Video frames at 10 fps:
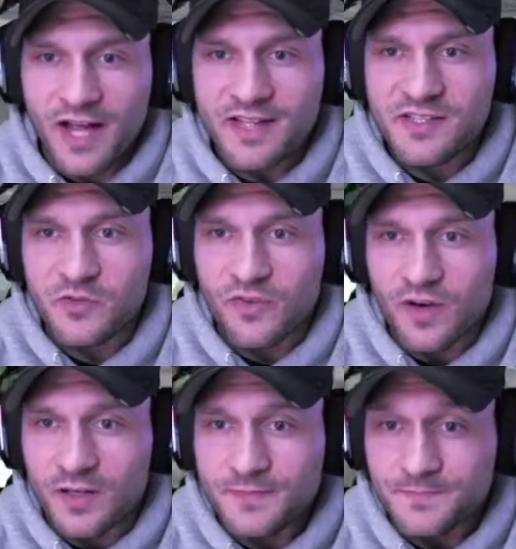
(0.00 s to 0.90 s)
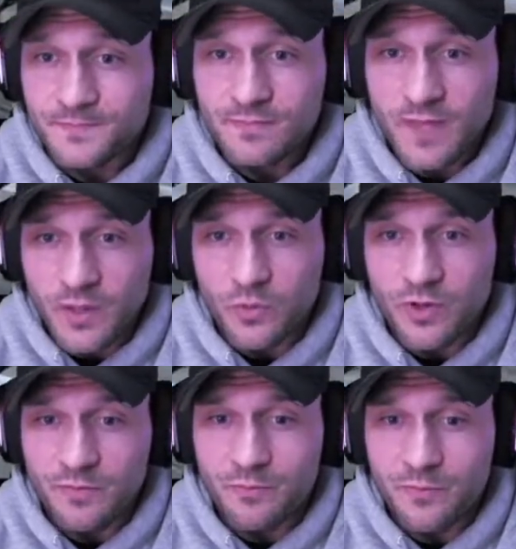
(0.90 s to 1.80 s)
so far, and
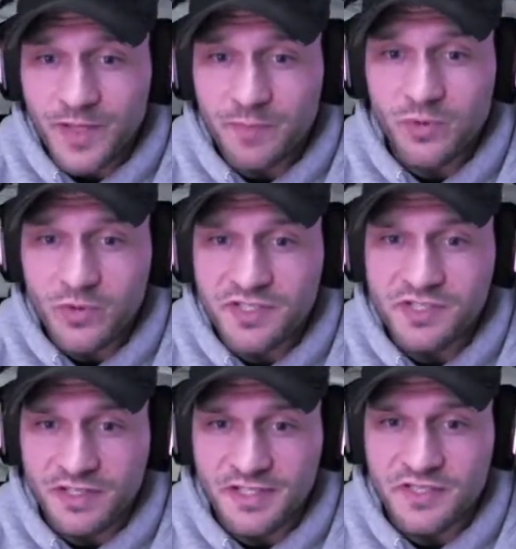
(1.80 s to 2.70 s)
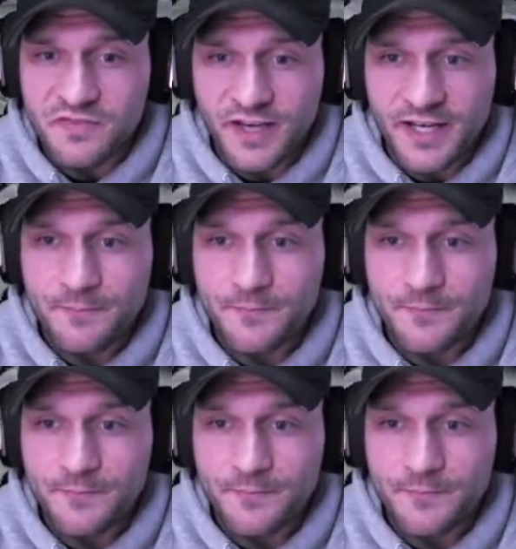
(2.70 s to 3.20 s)
we're big boosts on this fight.